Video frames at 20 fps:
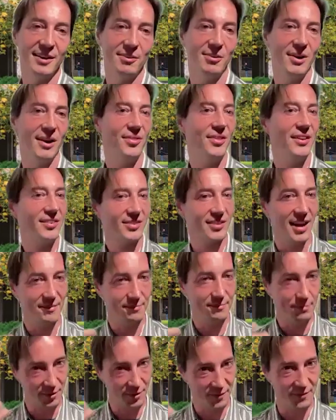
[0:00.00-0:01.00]
where this
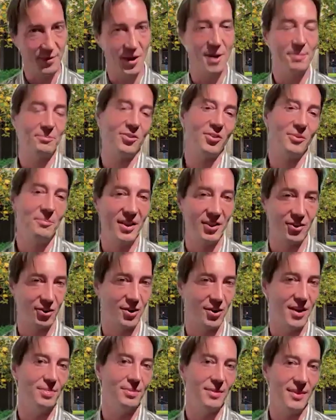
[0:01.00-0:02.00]
type of
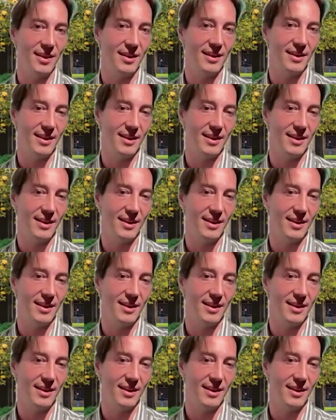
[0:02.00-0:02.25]
optimism and